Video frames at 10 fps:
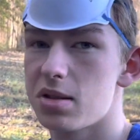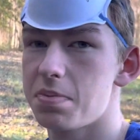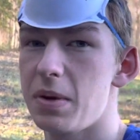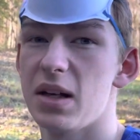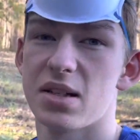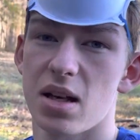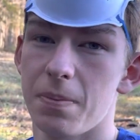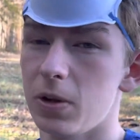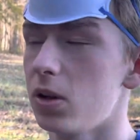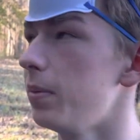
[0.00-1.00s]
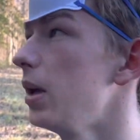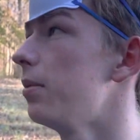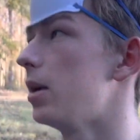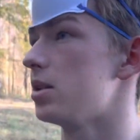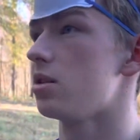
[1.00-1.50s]
speed us up a little bit, it
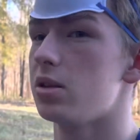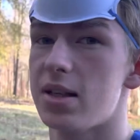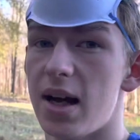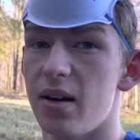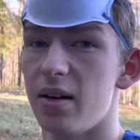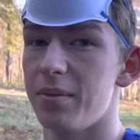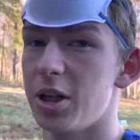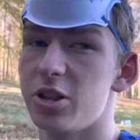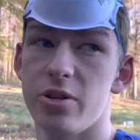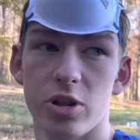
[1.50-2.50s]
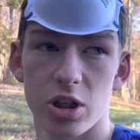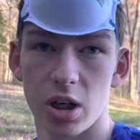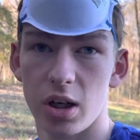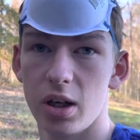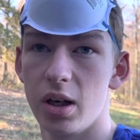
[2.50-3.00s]
might slow us down, I'm not too
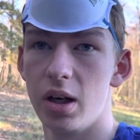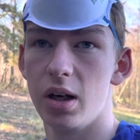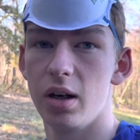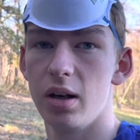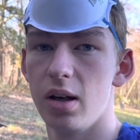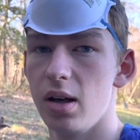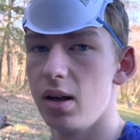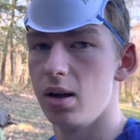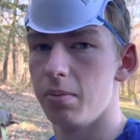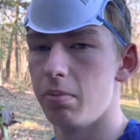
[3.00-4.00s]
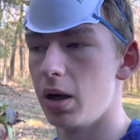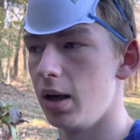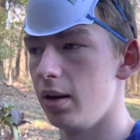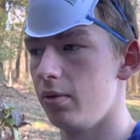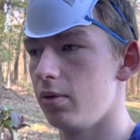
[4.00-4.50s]
sure,
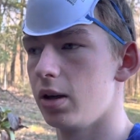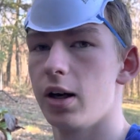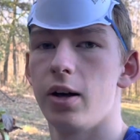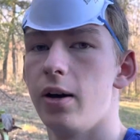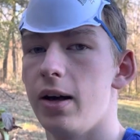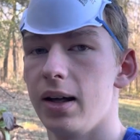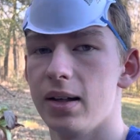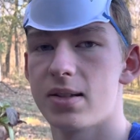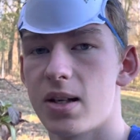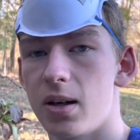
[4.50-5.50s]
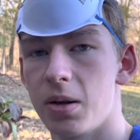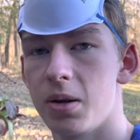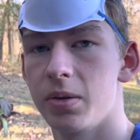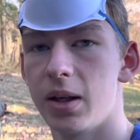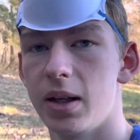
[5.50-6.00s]
but we're gonna go ahead and get started
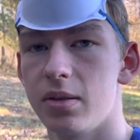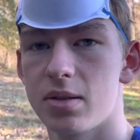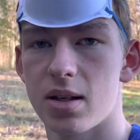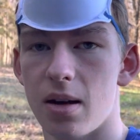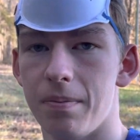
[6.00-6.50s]
on that. So